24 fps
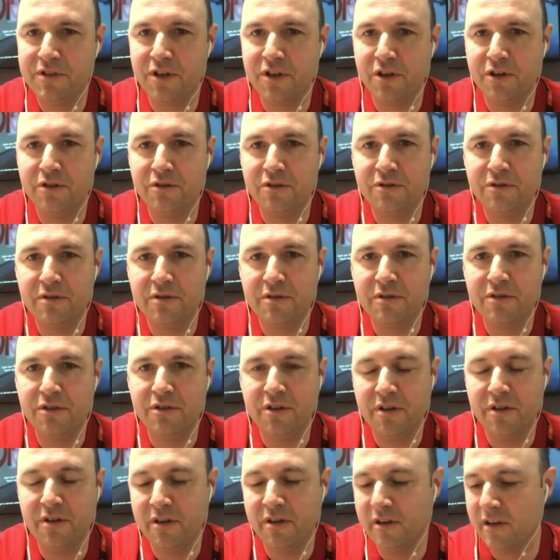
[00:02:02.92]
you
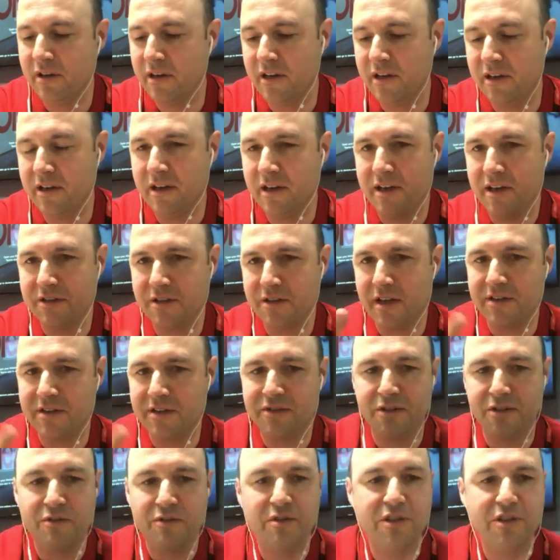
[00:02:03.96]
know, as
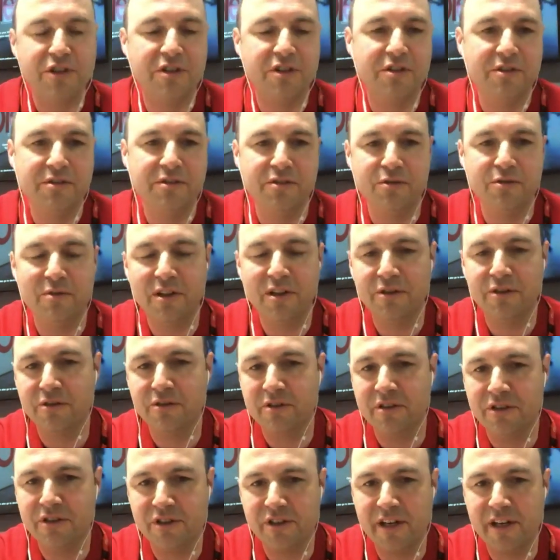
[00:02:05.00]
the question, one of the
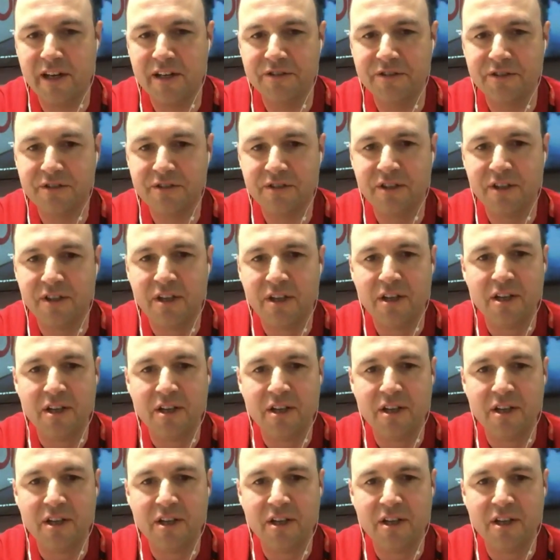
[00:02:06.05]
question asks,